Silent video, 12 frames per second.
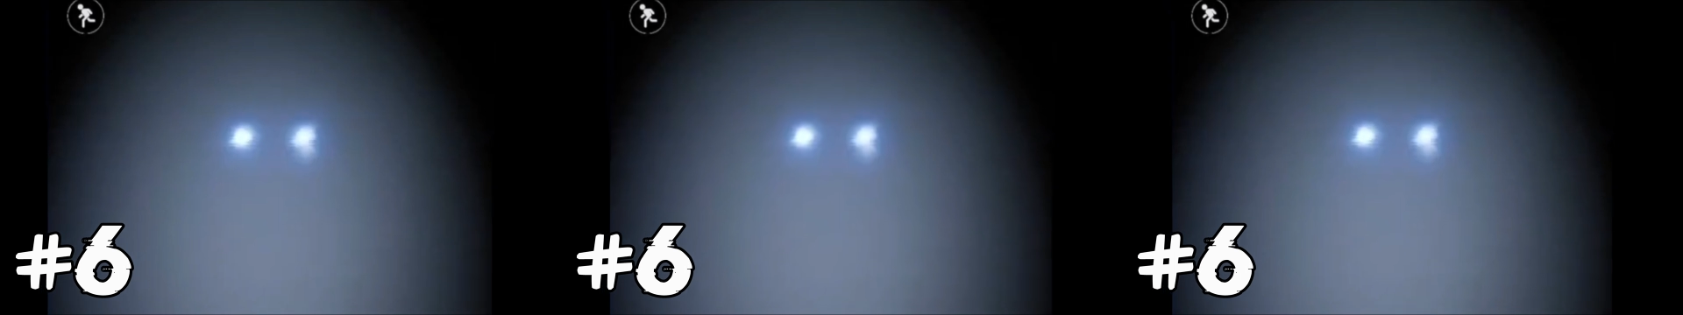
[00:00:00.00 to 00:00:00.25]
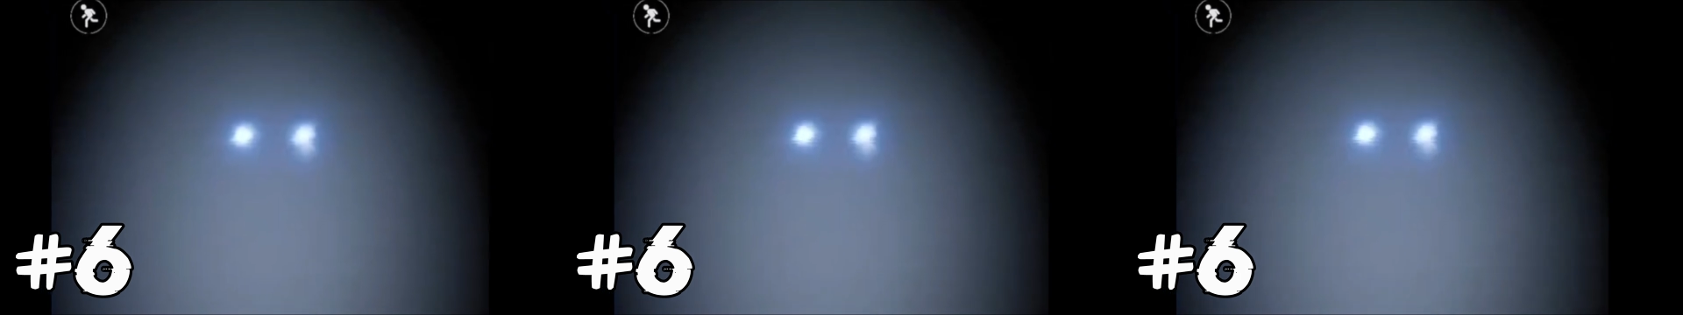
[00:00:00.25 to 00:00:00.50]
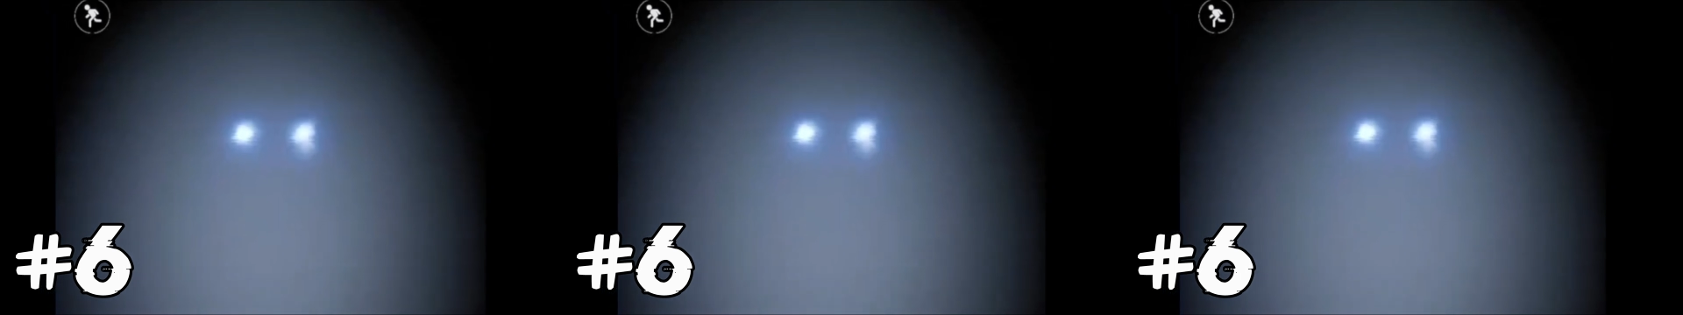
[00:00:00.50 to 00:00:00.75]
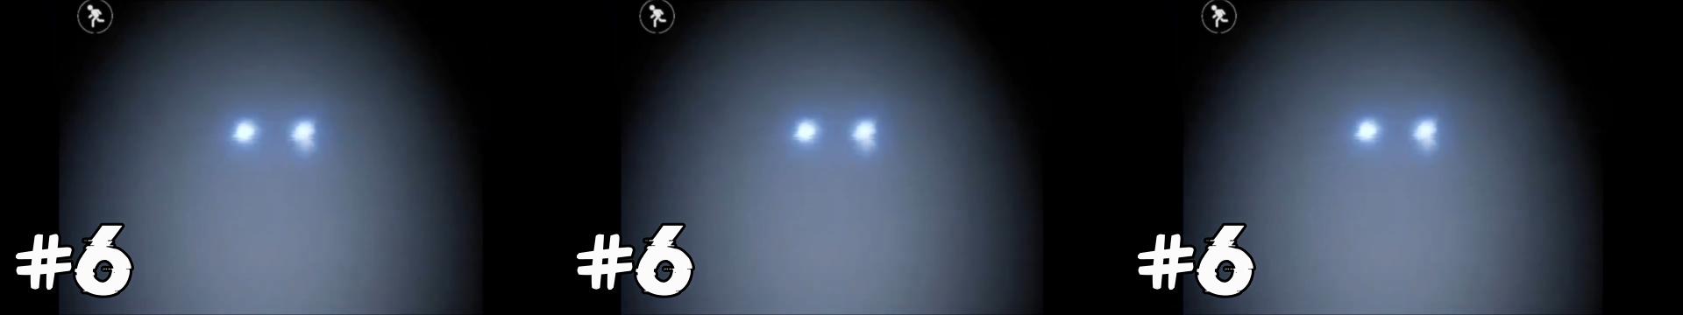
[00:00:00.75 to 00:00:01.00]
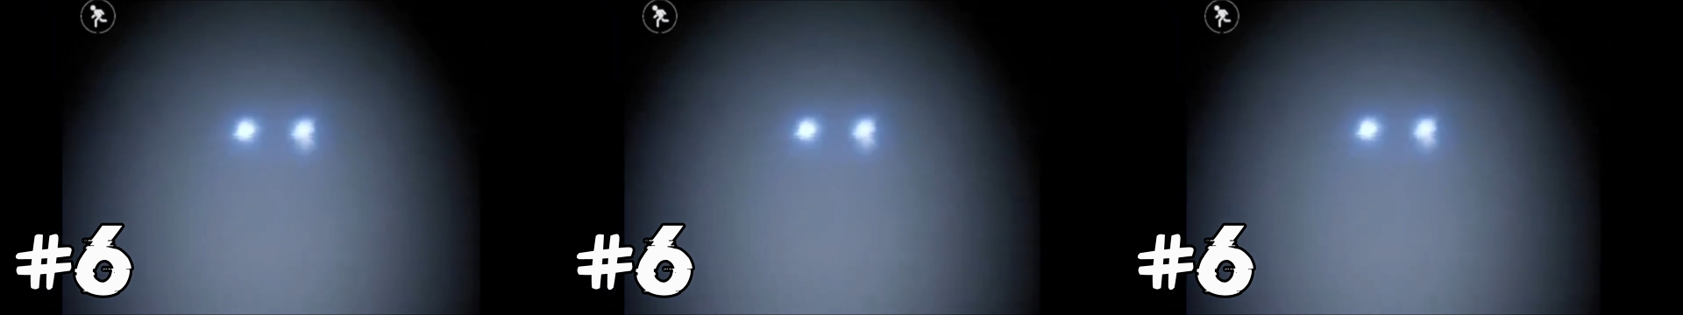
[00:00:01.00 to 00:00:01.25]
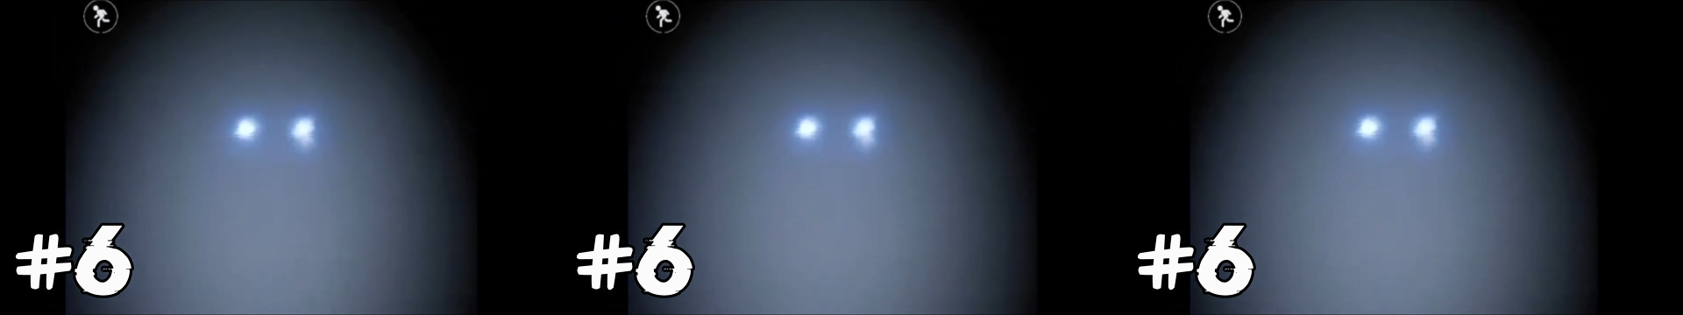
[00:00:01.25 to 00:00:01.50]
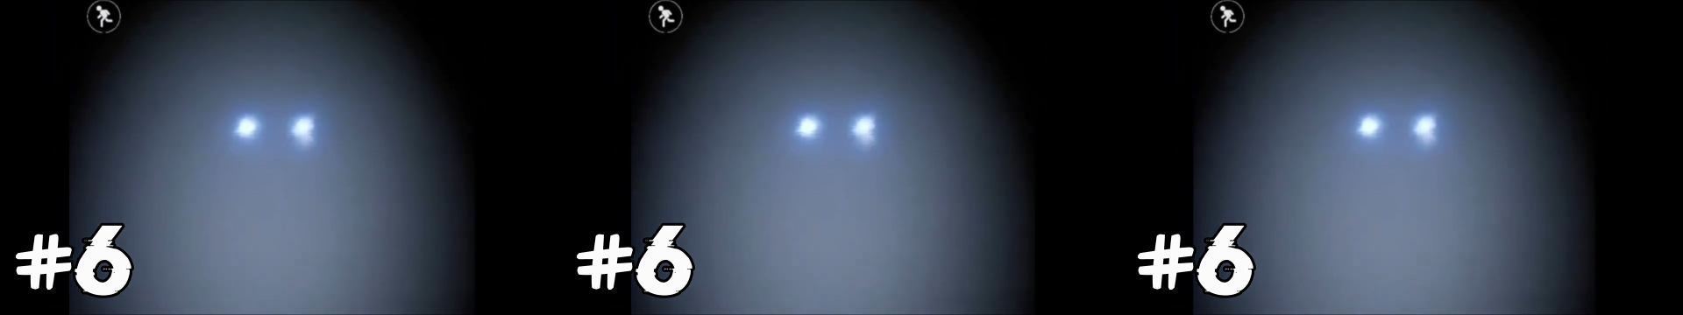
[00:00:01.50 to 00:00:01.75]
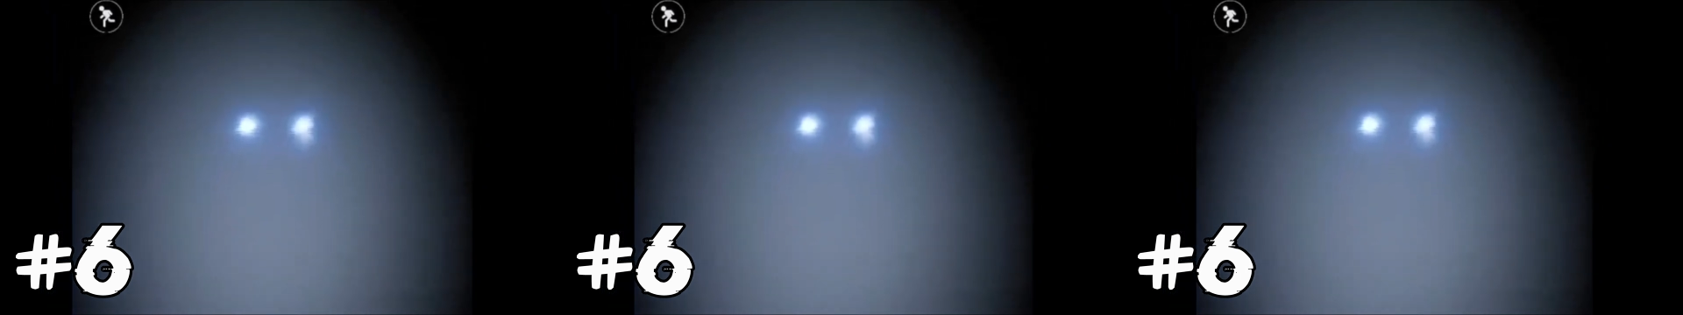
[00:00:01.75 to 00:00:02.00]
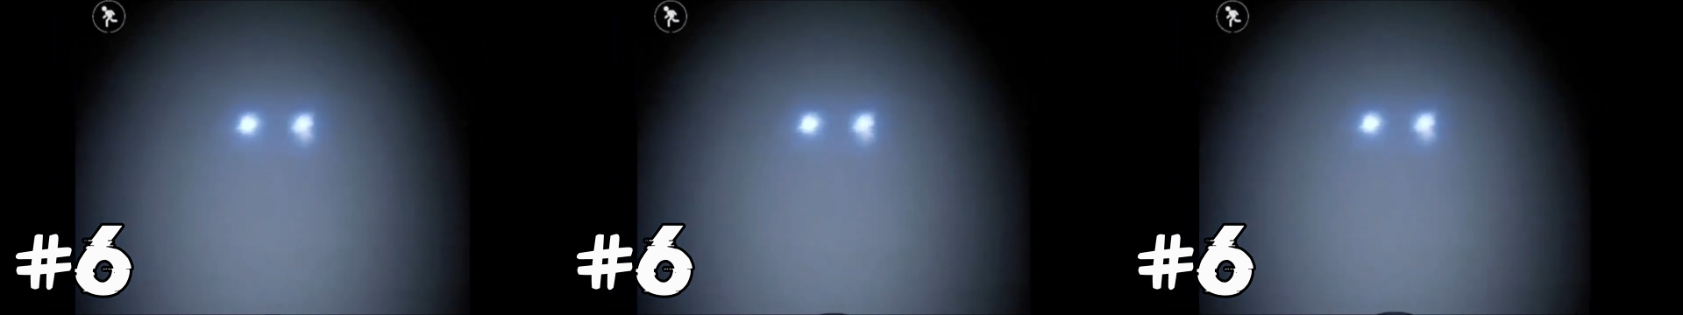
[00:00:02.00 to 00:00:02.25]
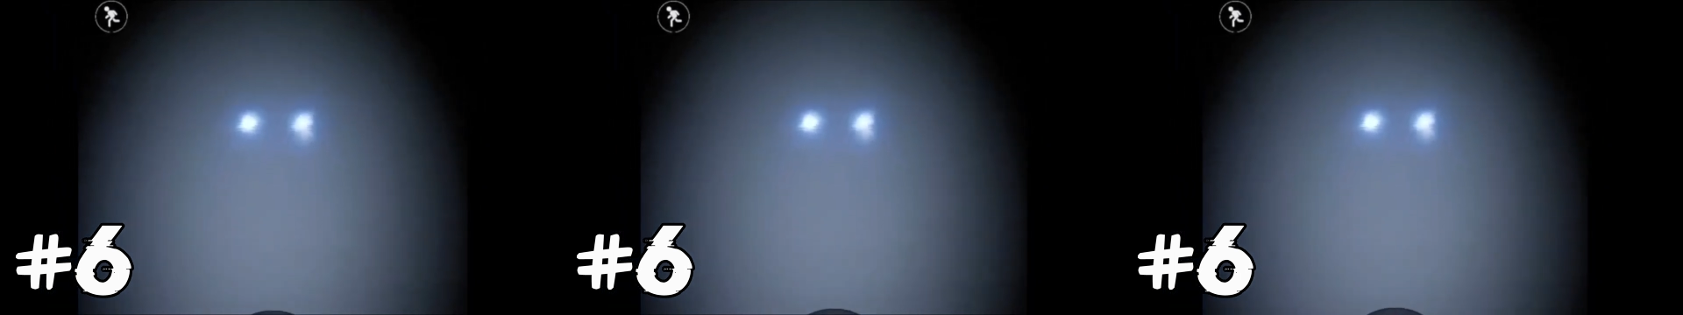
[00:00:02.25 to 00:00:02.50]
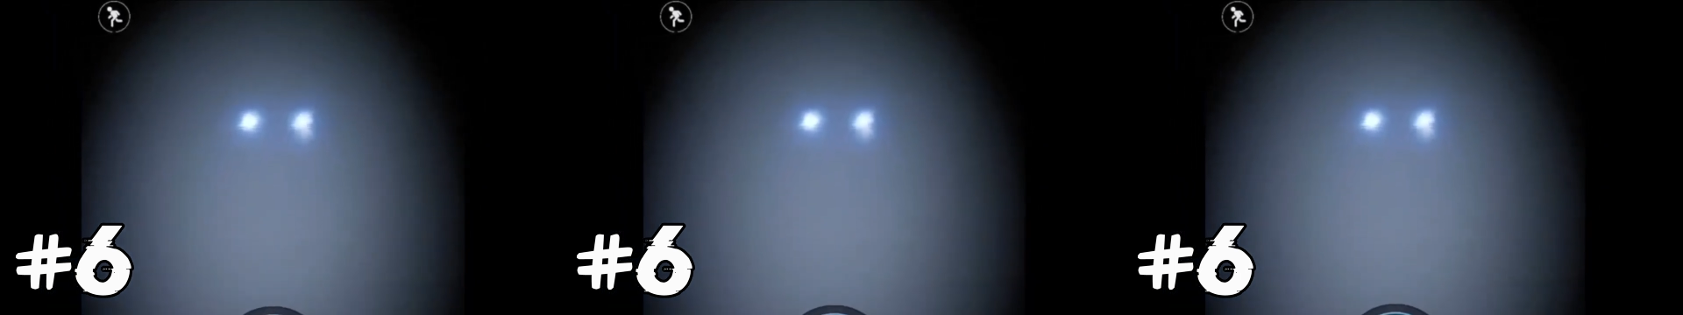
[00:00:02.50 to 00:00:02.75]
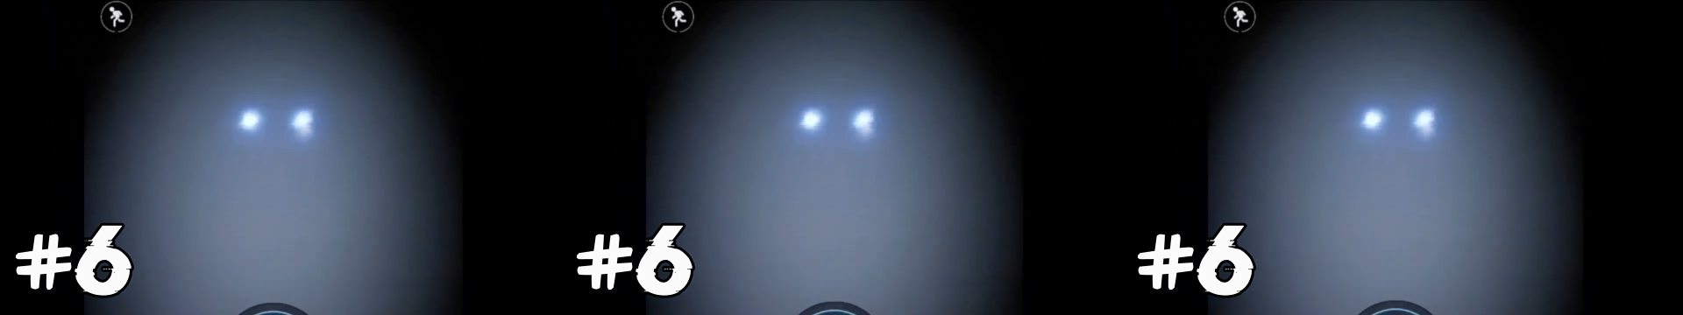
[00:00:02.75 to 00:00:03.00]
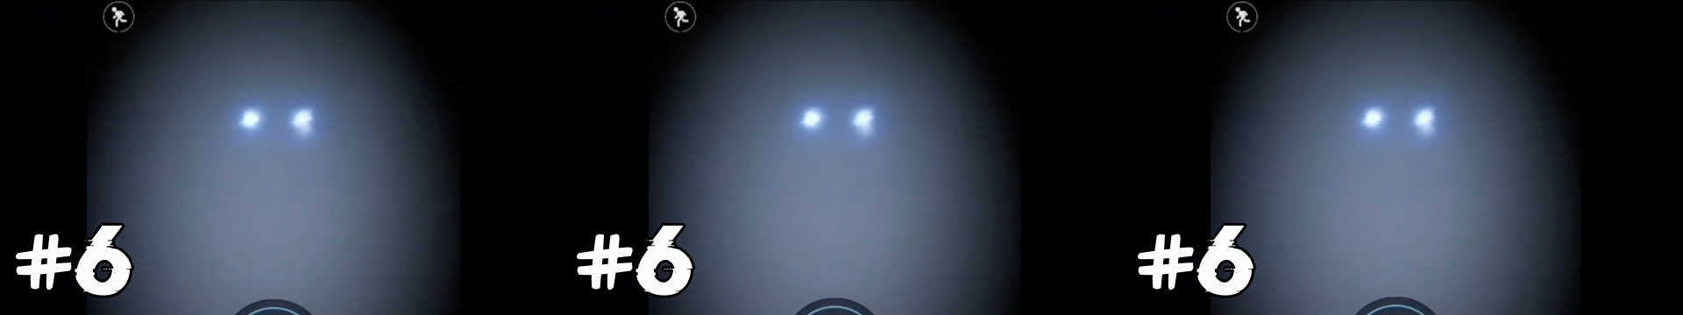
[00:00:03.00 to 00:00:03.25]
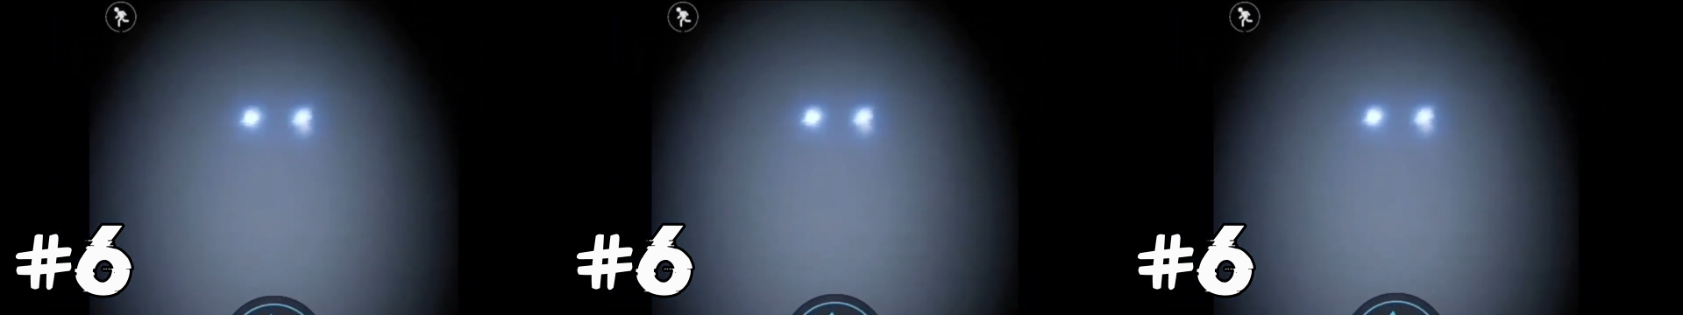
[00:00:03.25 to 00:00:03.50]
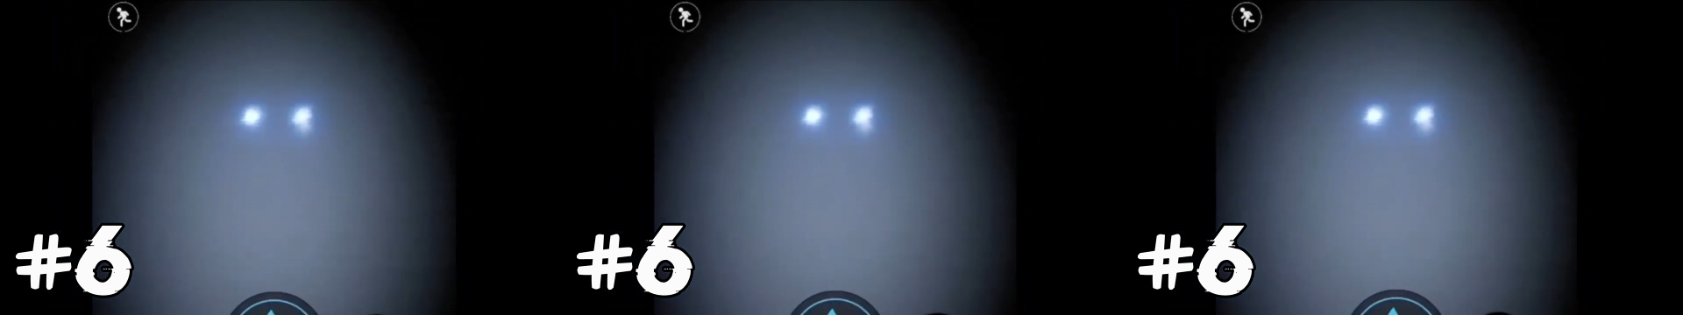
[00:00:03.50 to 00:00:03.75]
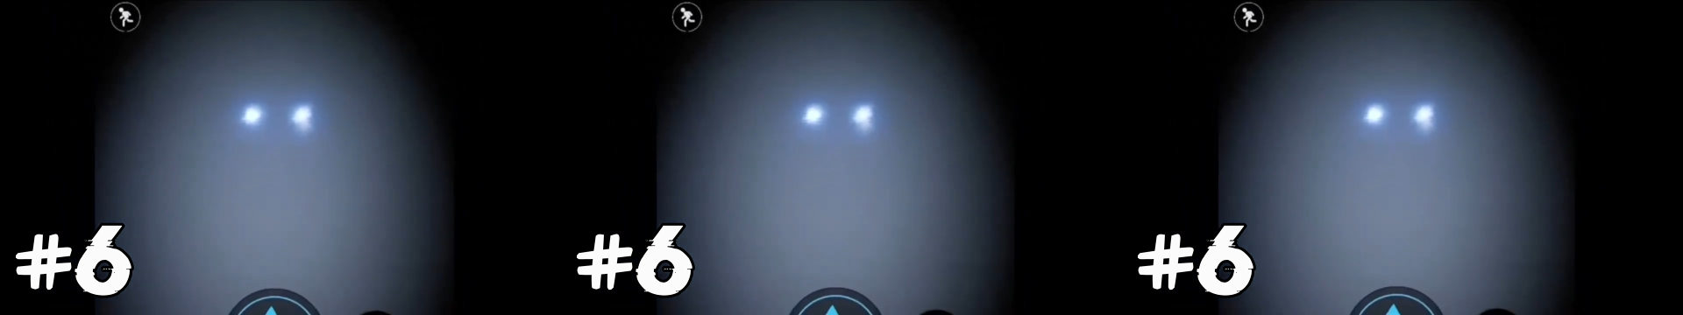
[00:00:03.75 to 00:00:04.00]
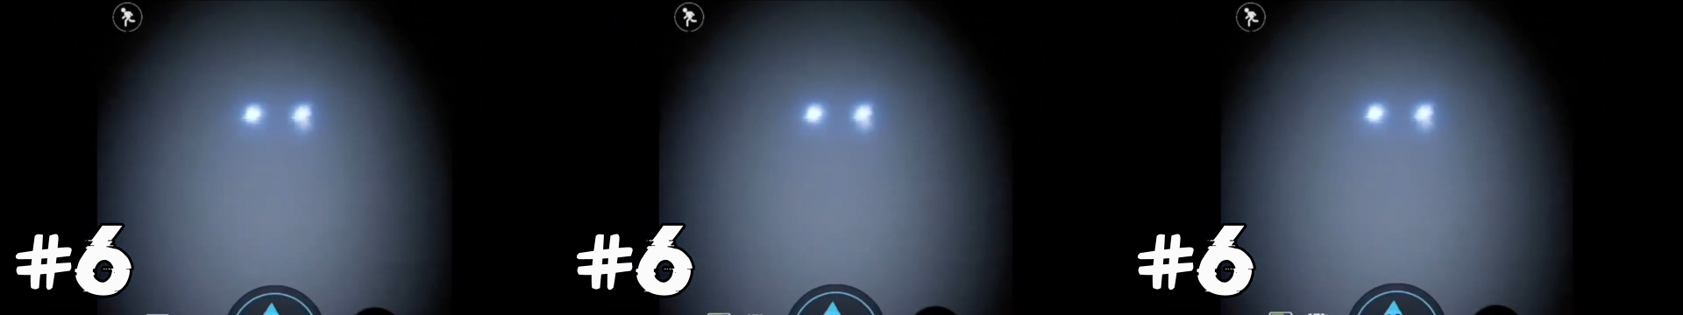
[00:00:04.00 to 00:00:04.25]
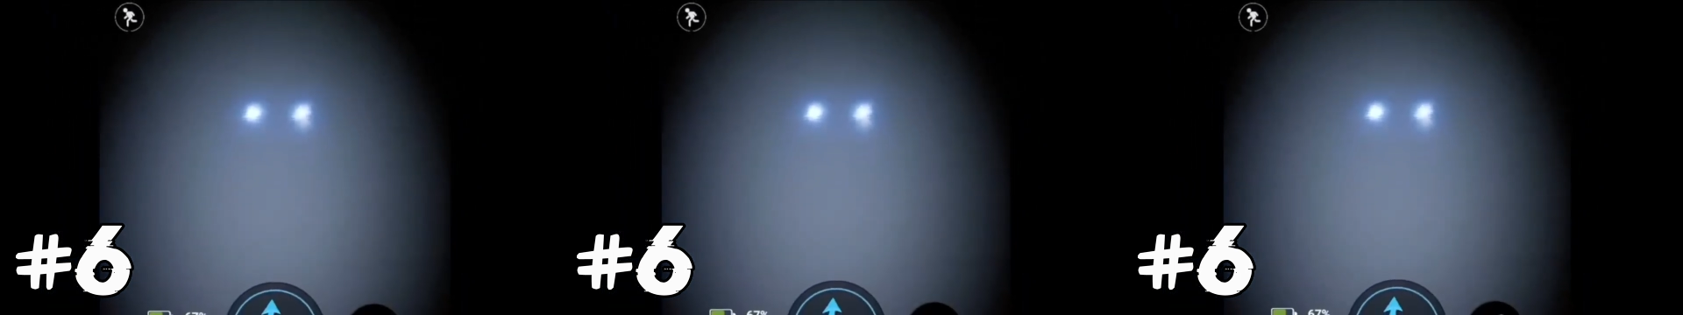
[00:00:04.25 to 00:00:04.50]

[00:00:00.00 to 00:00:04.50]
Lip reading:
(no speaker visible)